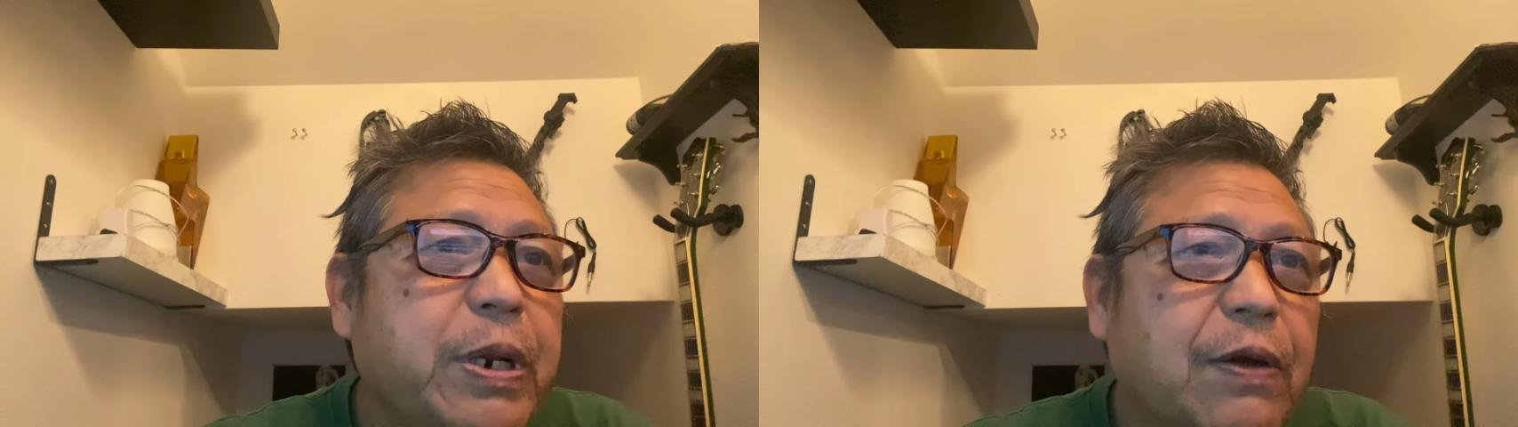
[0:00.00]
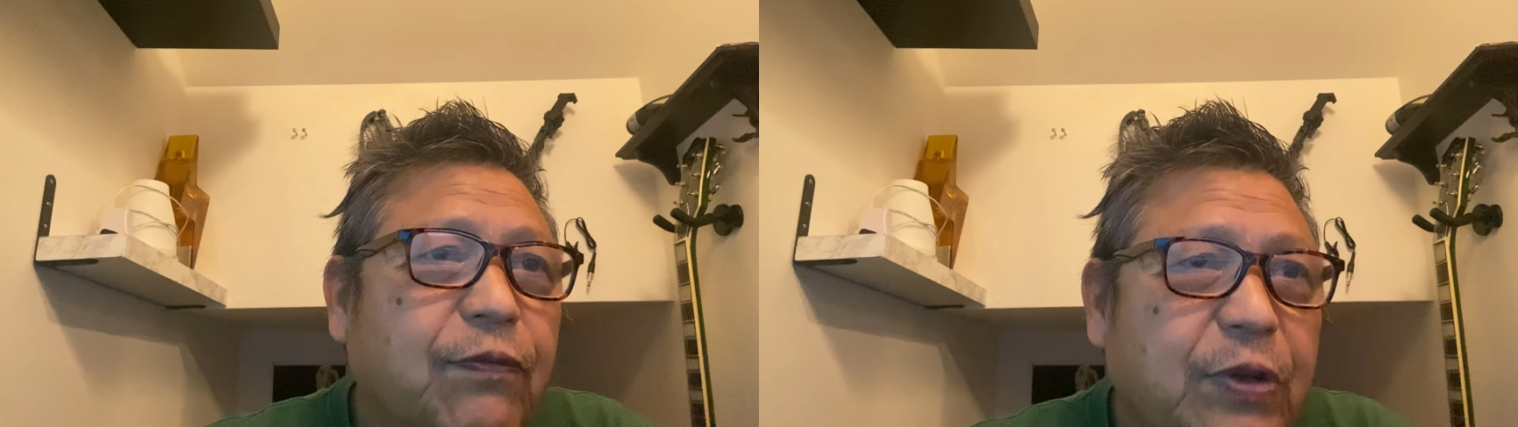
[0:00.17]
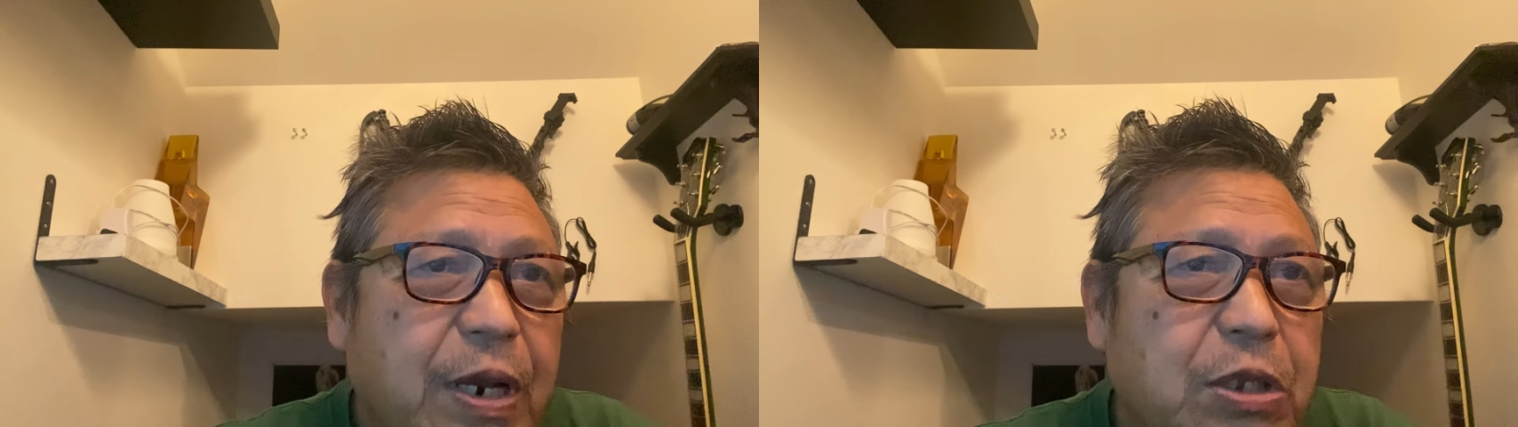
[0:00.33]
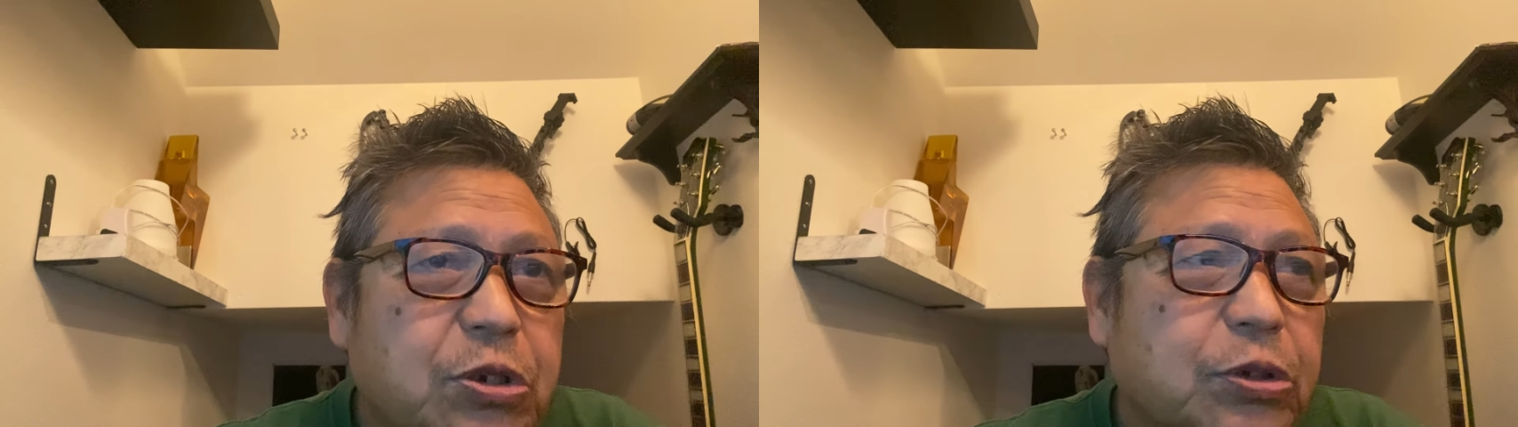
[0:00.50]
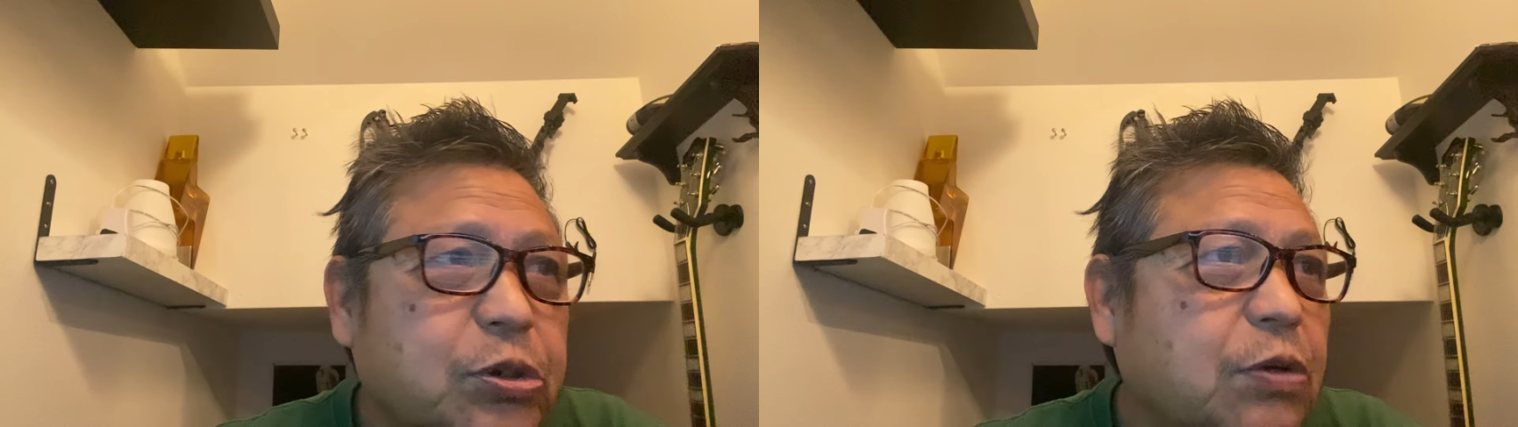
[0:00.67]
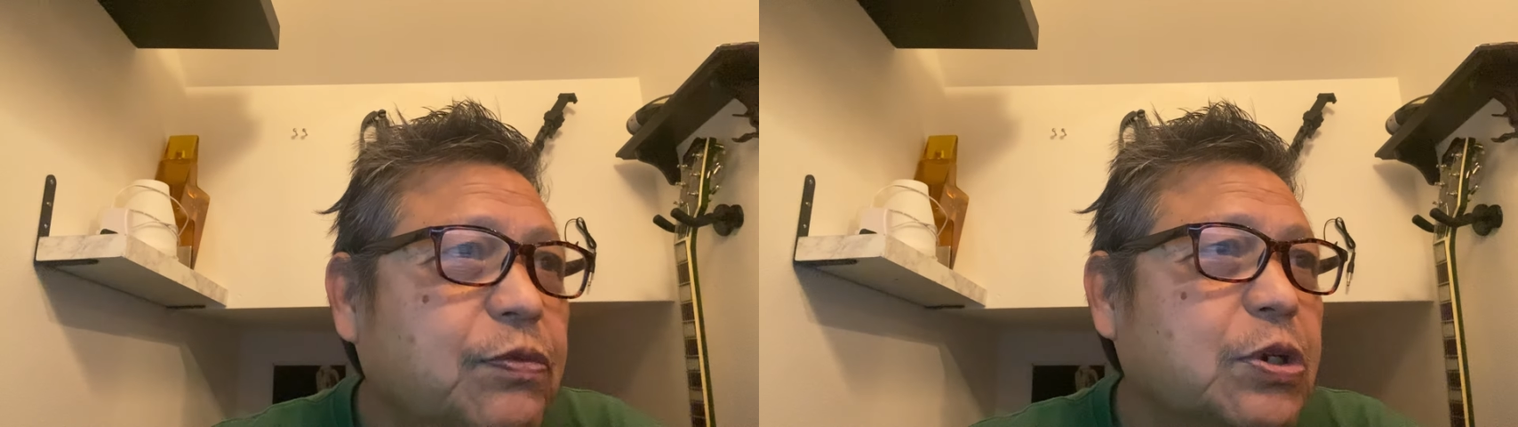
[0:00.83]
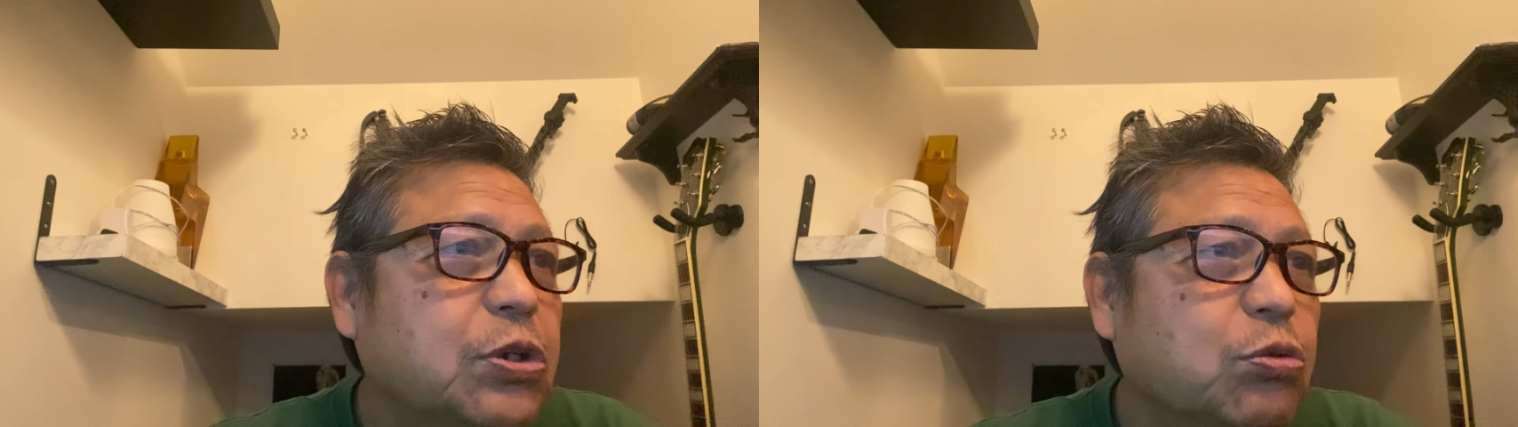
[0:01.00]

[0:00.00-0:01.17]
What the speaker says: up financial service